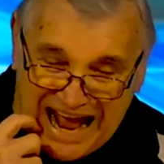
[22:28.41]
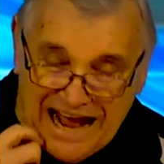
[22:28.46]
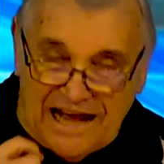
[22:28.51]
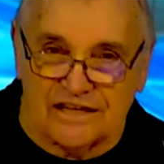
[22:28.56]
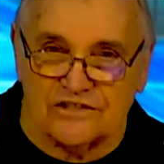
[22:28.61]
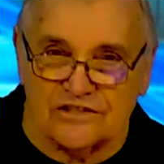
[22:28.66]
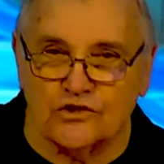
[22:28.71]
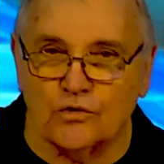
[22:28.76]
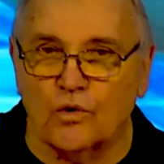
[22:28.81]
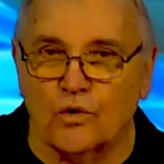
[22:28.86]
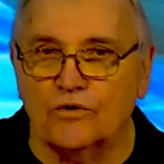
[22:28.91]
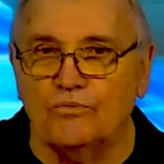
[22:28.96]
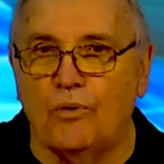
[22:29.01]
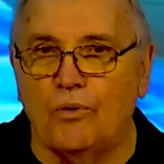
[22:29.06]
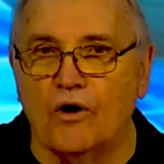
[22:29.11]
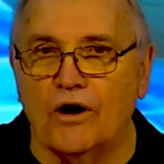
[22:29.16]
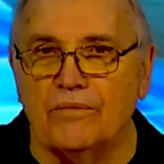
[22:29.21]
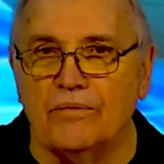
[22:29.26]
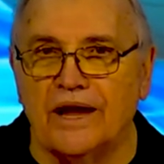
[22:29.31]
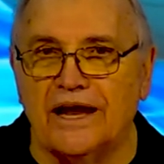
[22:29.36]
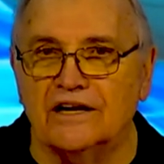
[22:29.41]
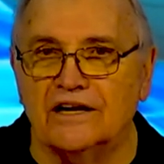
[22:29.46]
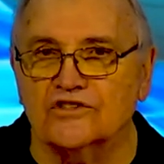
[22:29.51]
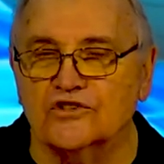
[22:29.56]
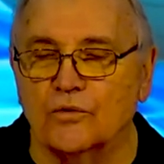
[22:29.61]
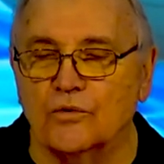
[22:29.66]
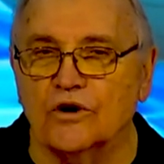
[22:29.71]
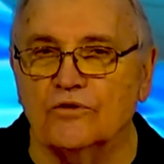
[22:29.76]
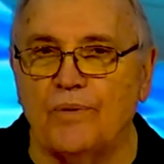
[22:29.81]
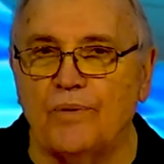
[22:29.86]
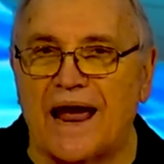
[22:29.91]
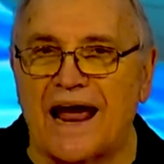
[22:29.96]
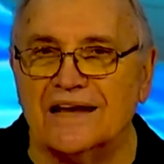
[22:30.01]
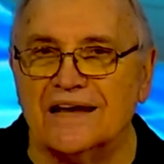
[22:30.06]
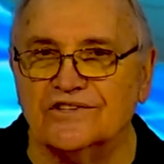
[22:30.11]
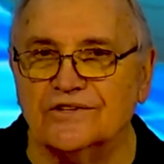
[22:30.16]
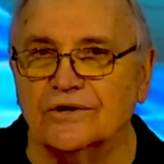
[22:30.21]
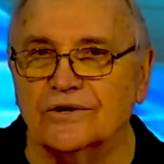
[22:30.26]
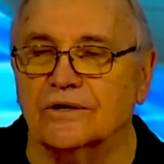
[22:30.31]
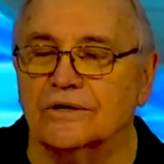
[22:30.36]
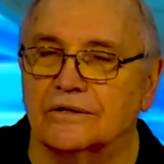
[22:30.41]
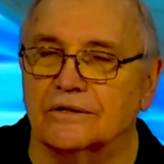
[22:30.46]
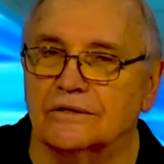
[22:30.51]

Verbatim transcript: It's the word poimen, it's the word pastor.